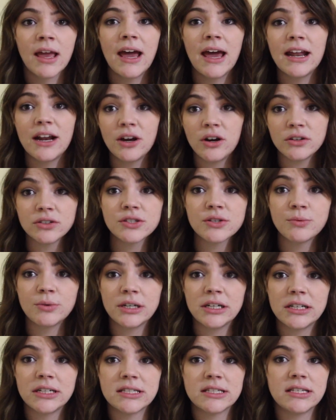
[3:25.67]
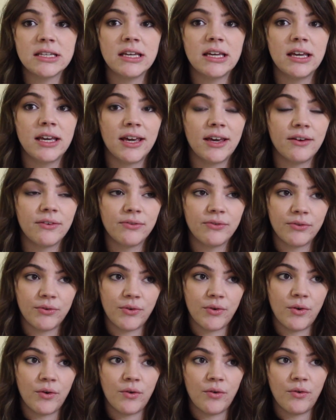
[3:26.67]
And I also wanted to see if
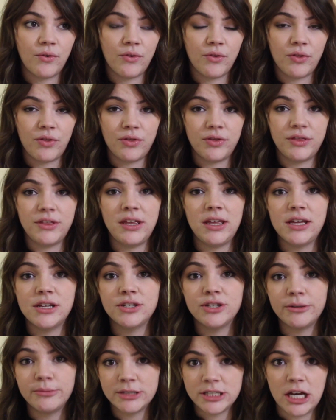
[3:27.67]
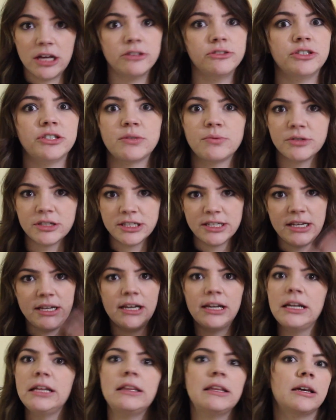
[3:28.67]
the dermatologists were
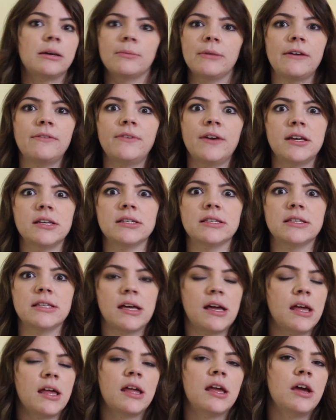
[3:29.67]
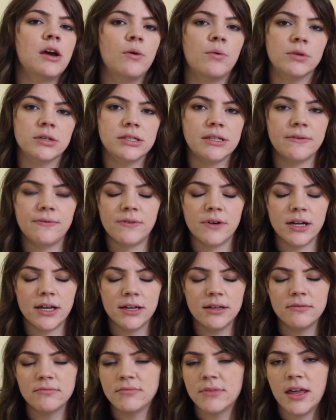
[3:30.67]
seeing anything in my face that were
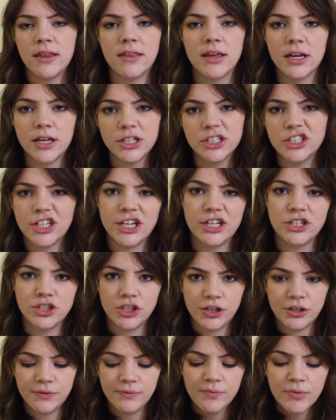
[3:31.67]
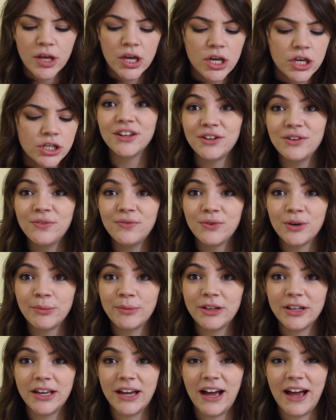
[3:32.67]
different, that they could change it. The new
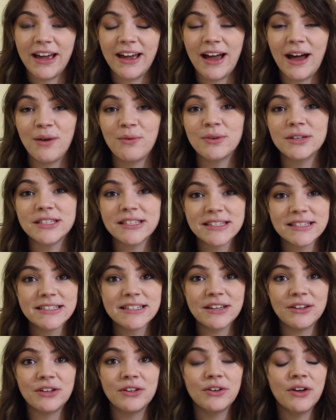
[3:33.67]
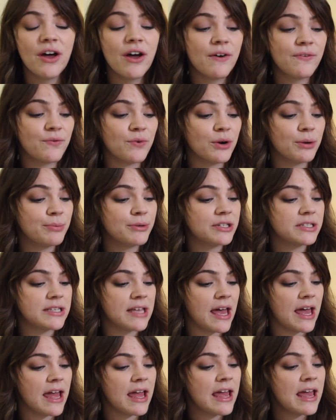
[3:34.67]
formula I got was still
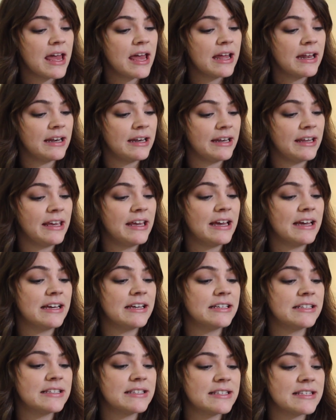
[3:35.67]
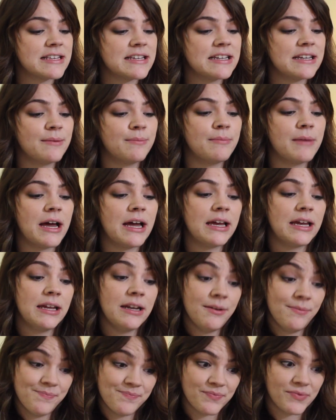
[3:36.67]
4% niacinamide,